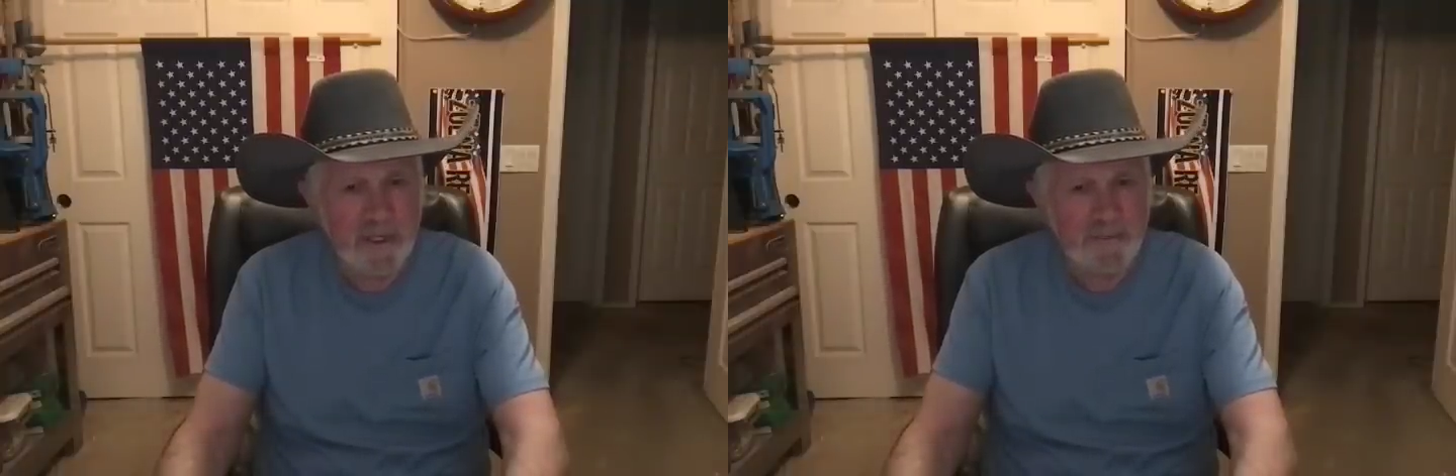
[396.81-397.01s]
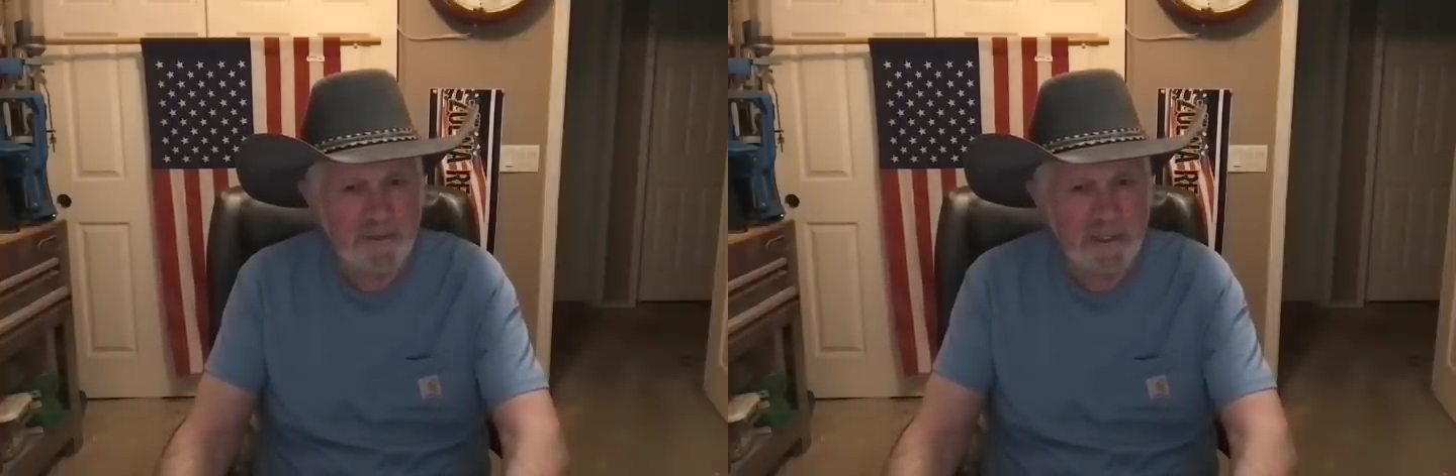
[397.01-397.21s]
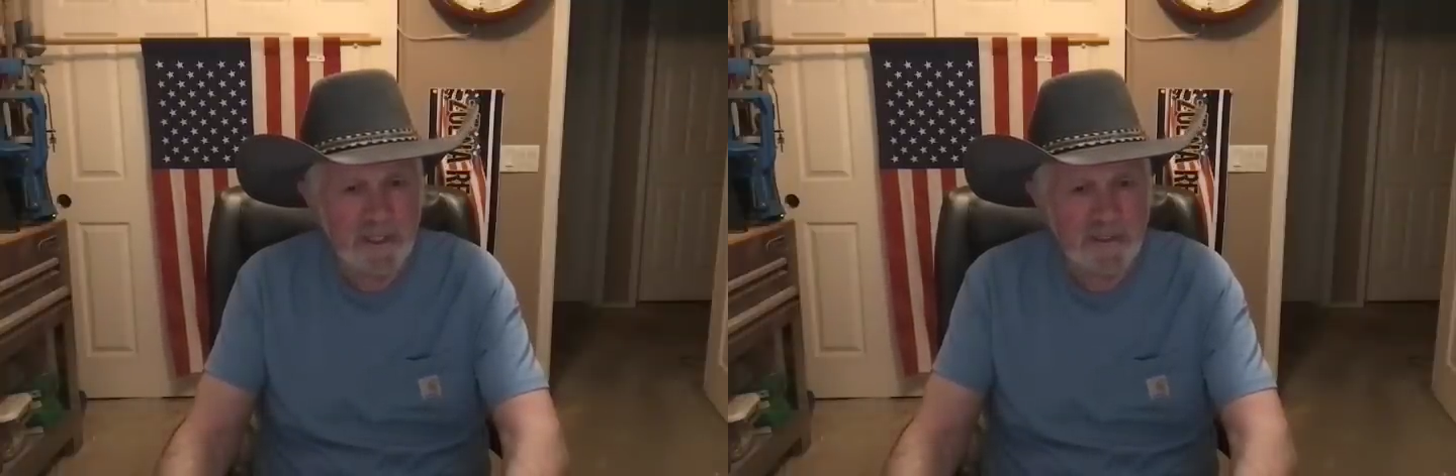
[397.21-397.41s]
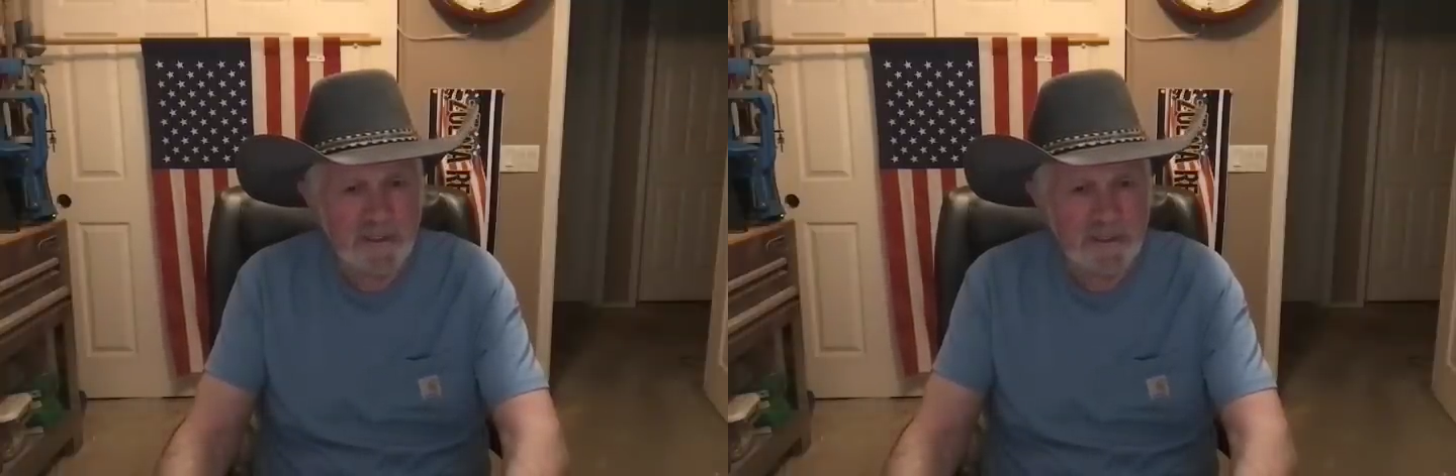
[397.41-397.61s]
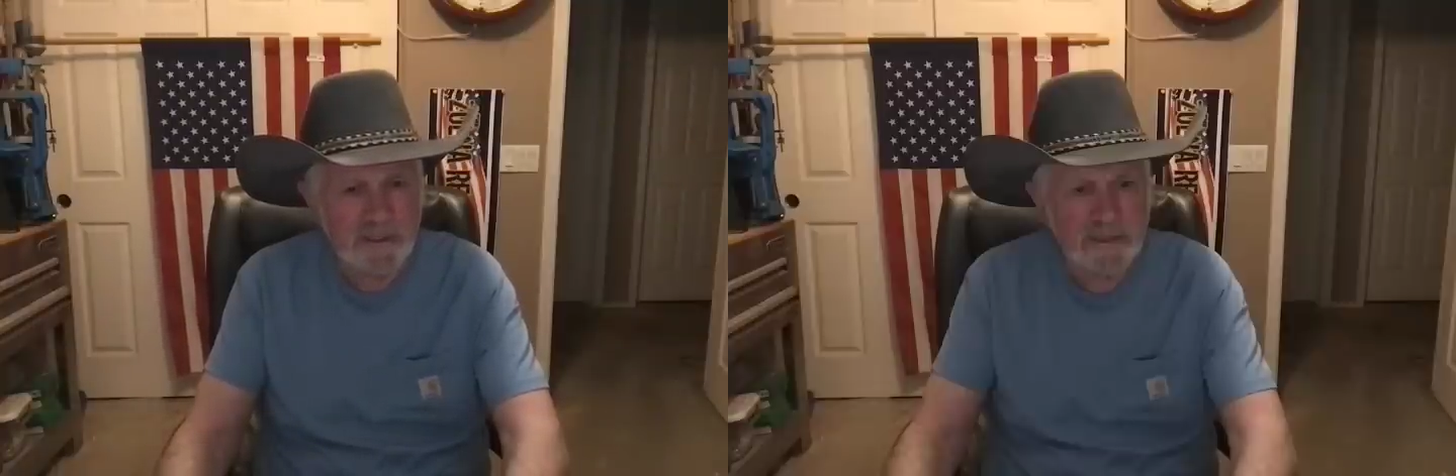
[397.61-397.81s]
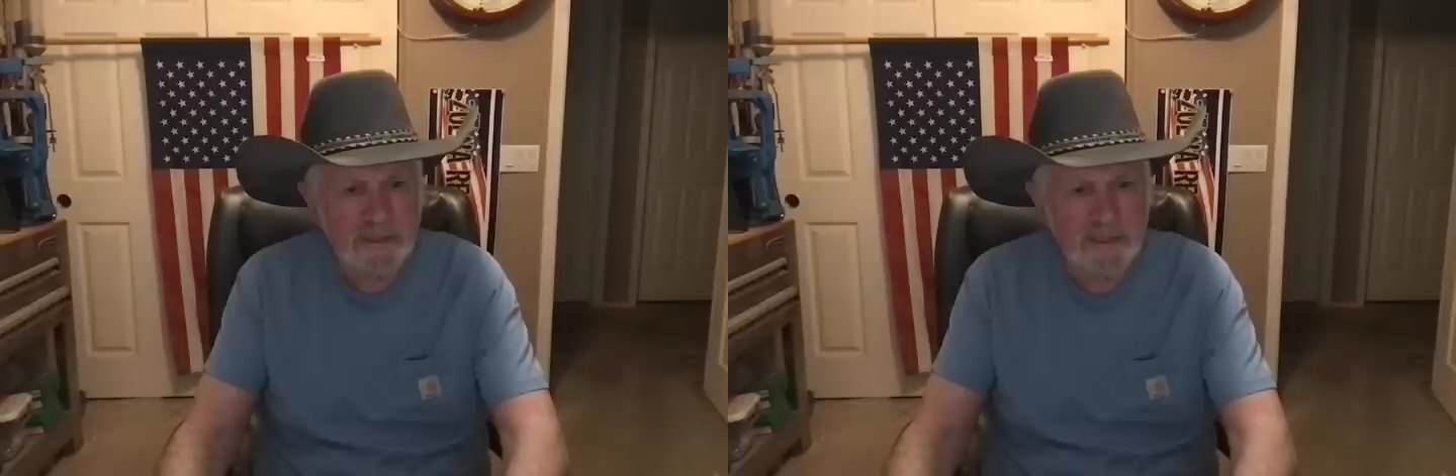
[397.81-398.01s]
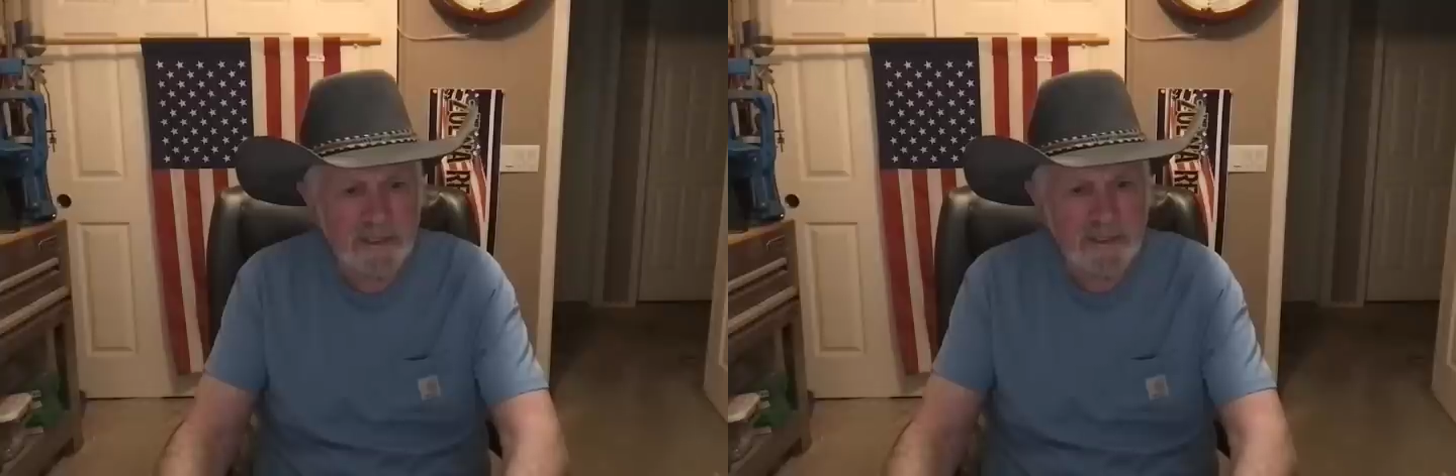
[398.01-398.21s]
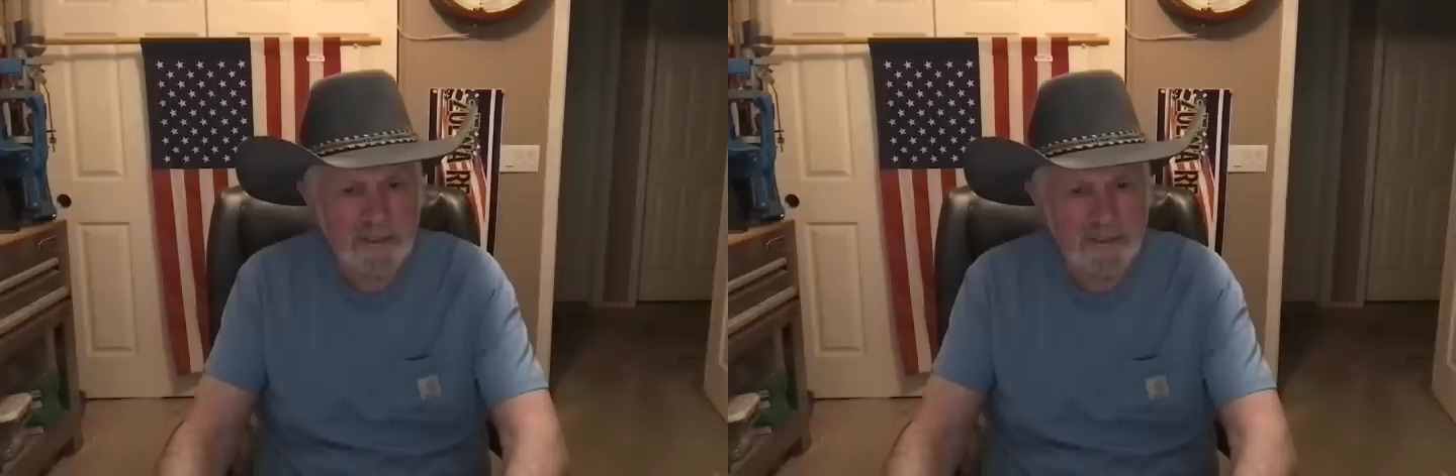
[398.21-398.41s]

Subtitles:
up his license, huh?